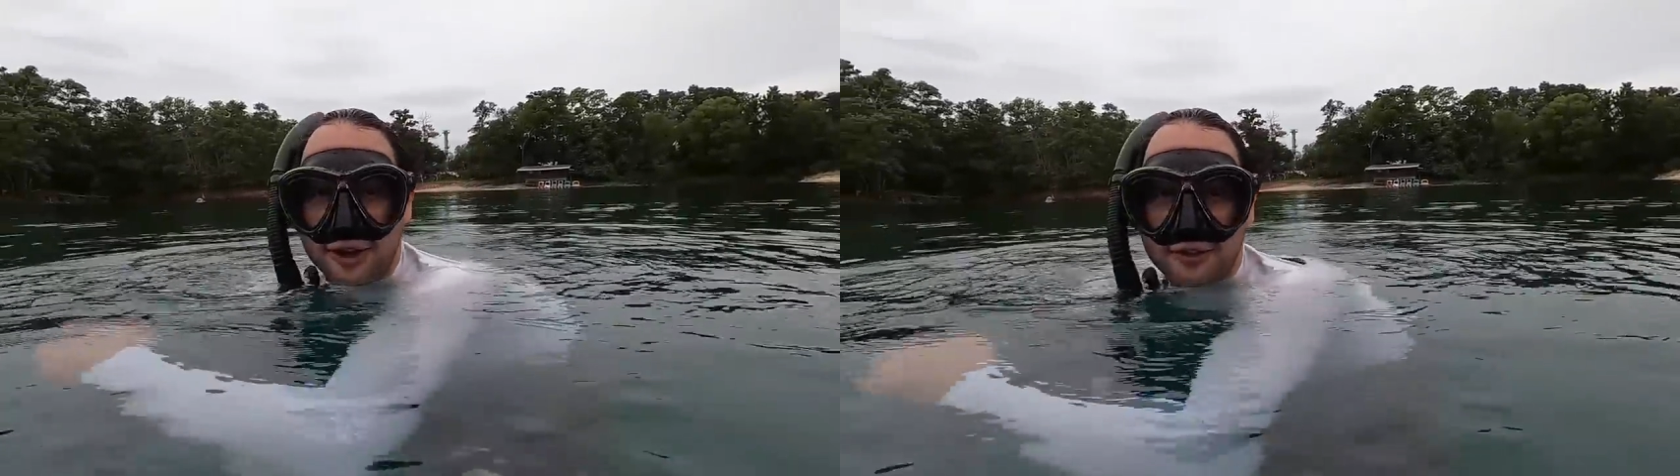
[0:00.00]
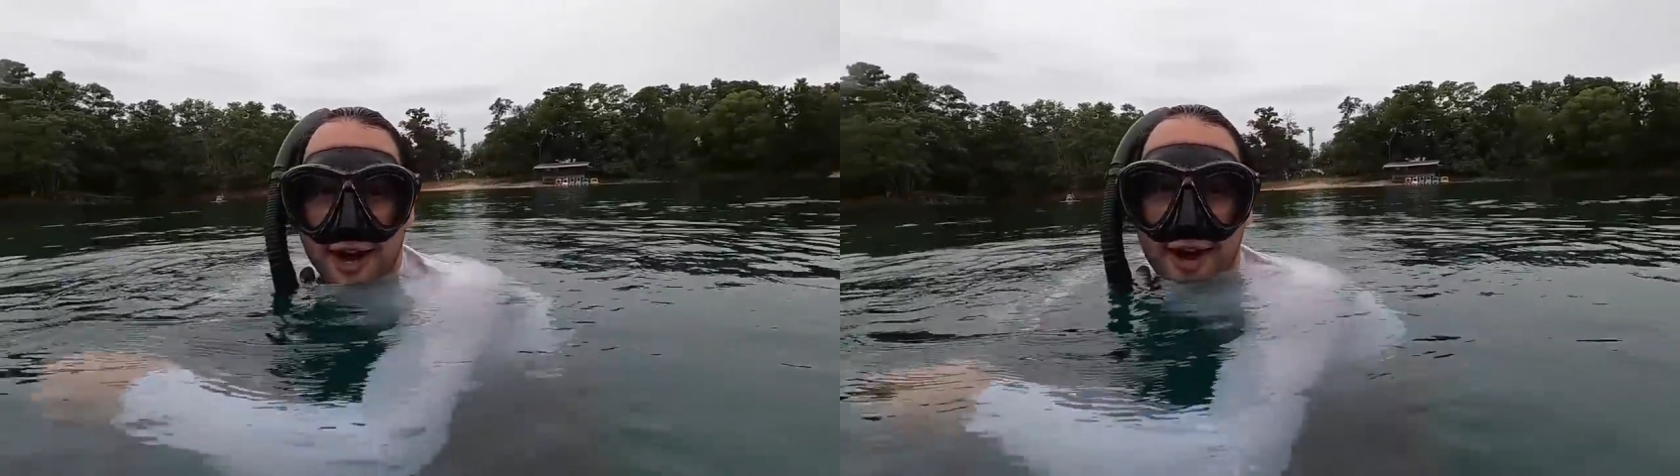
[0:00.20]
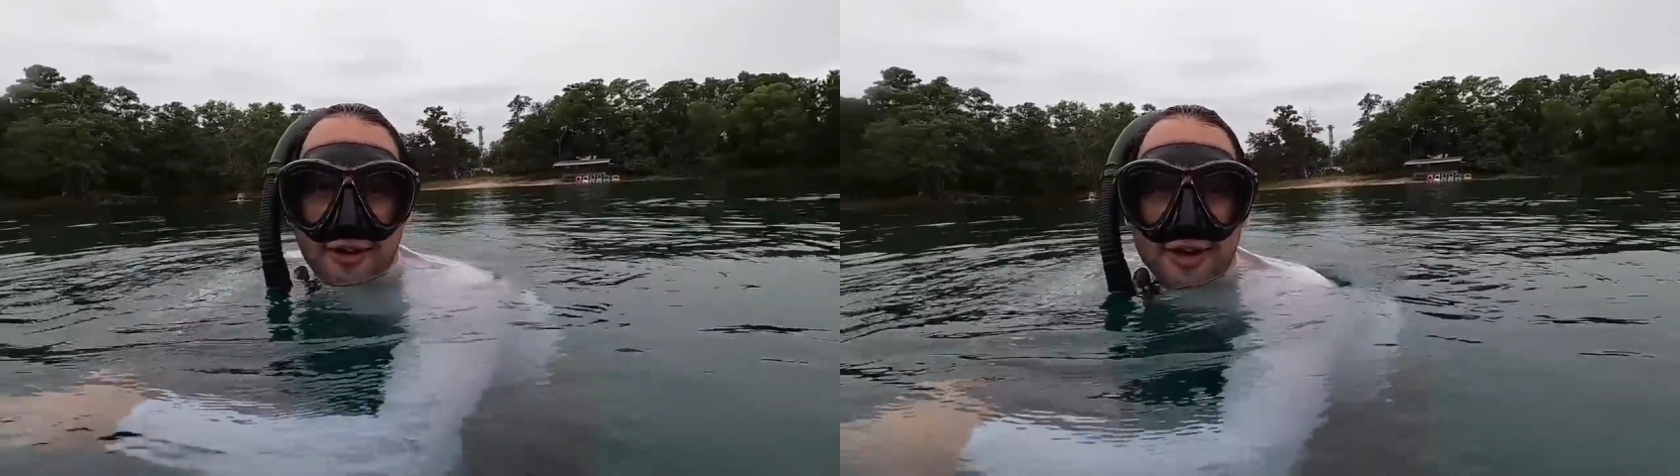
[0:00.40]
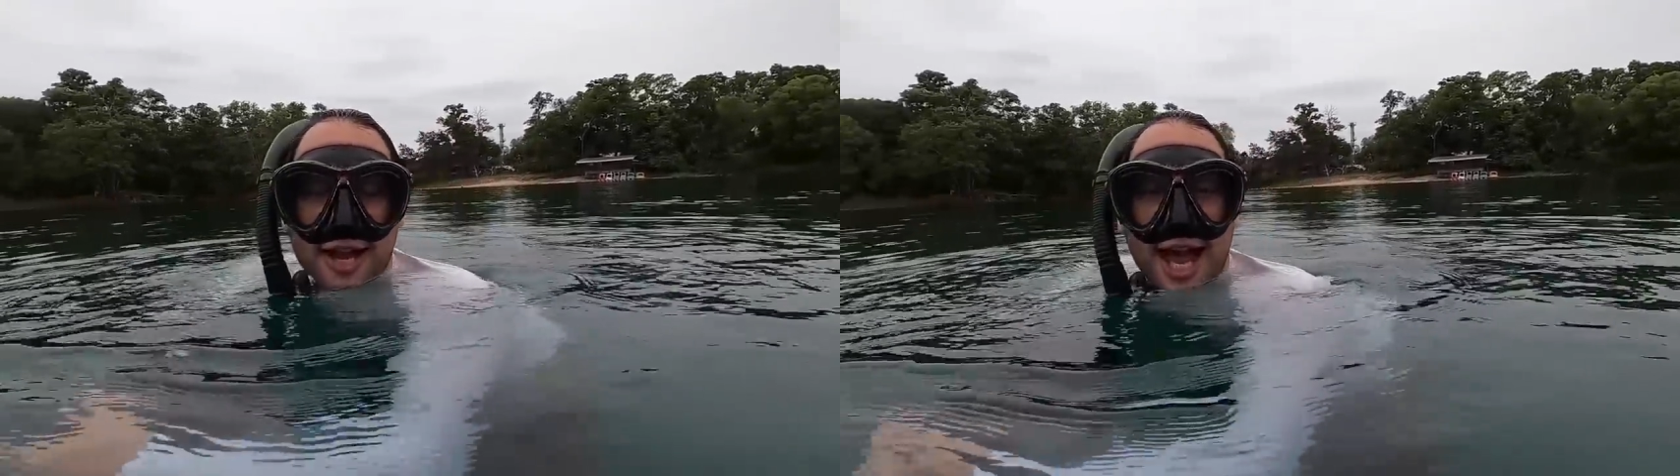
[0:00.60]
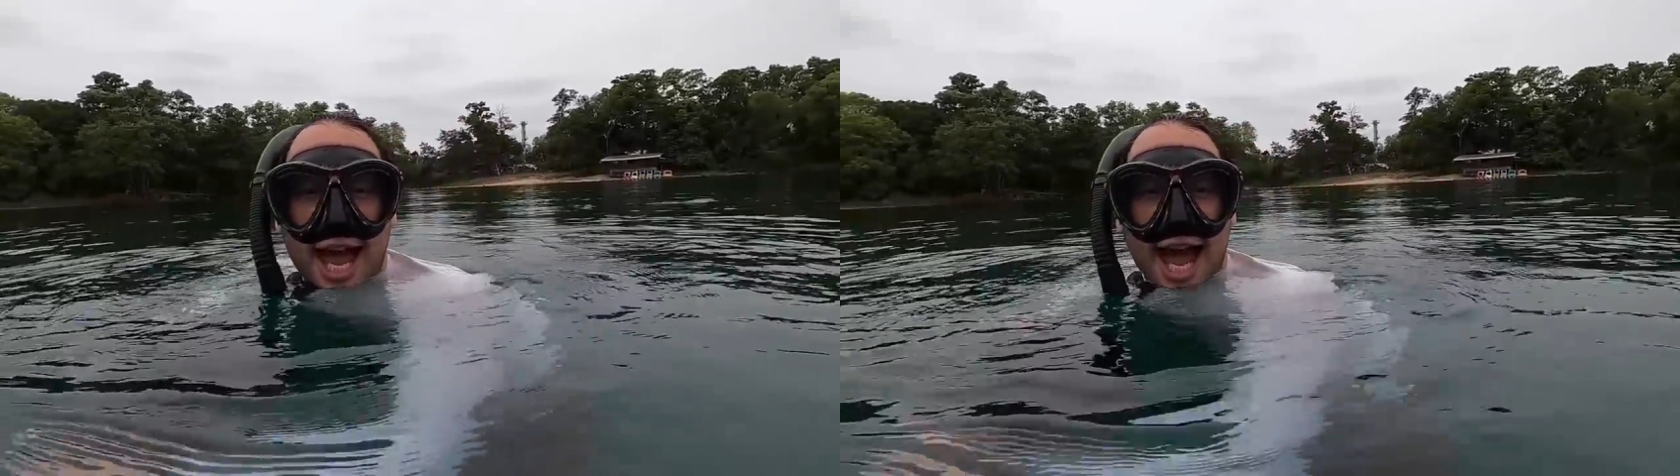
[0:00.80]
friend of
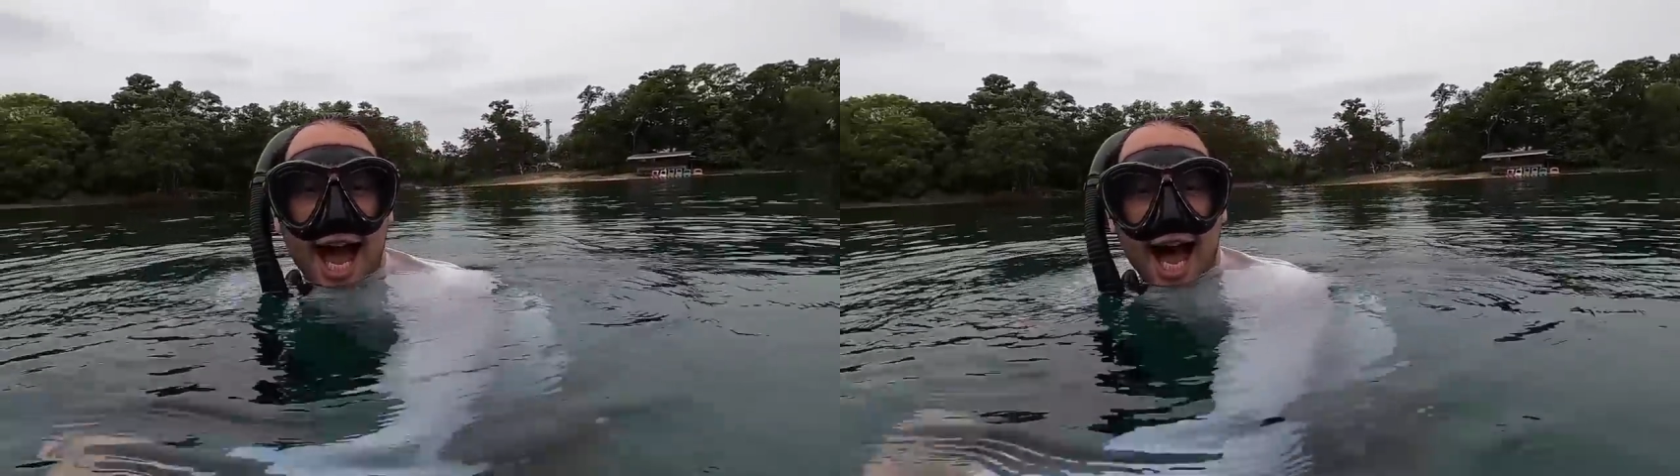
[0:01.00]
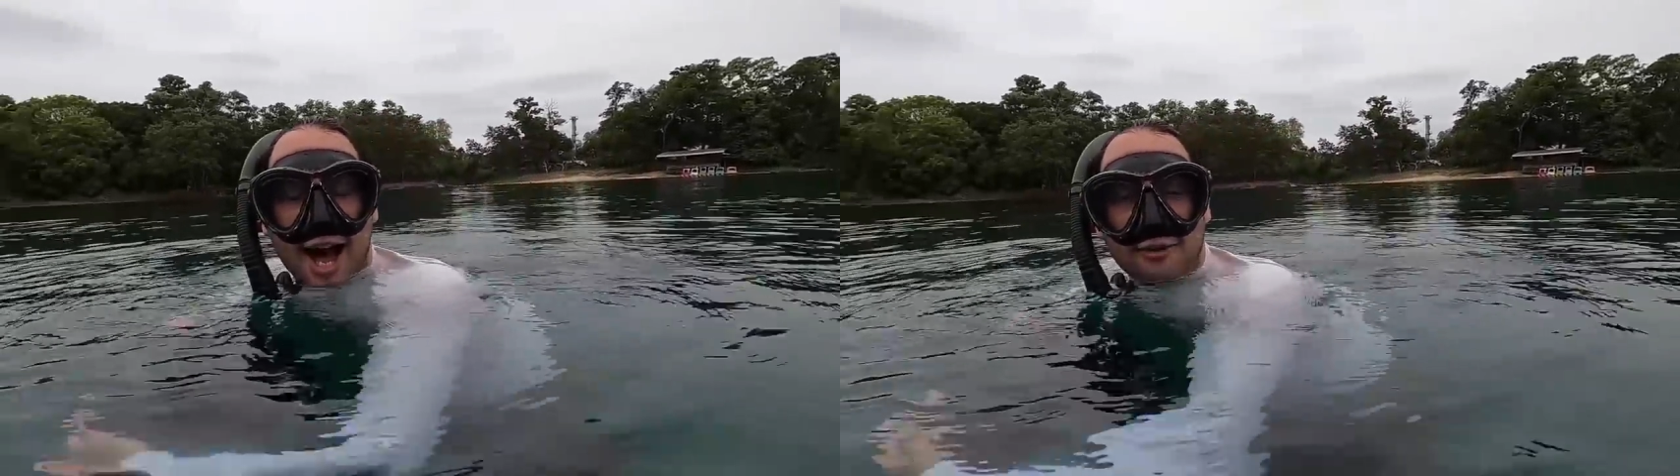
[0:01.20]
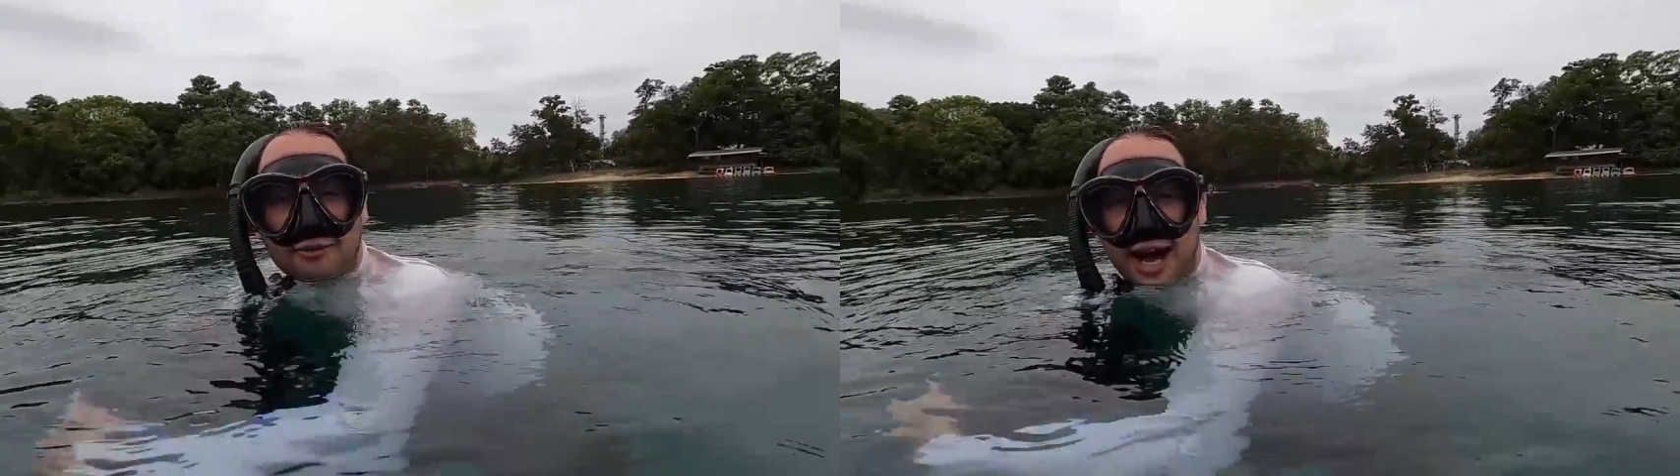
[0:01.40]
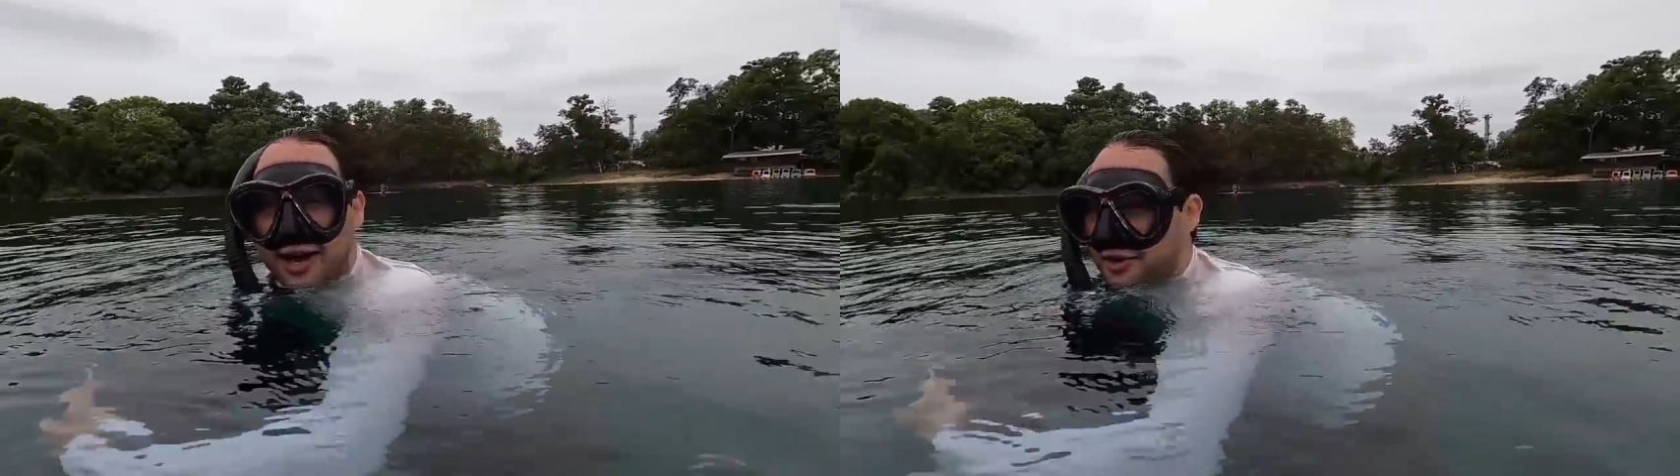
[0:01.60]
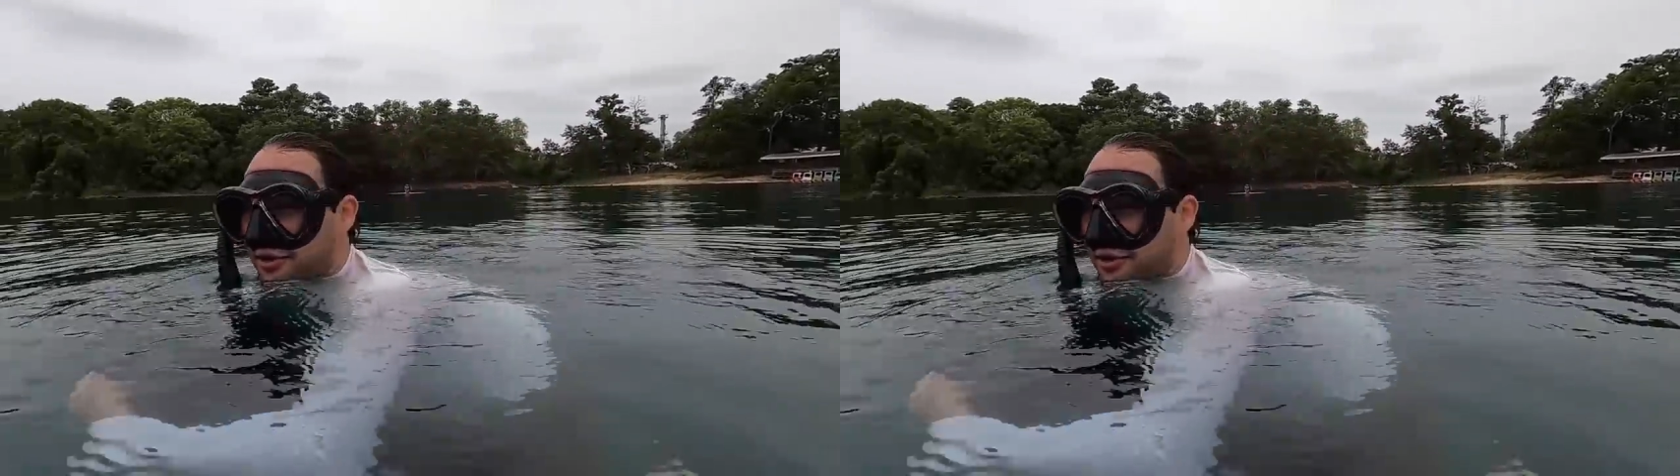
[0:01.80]
ours, and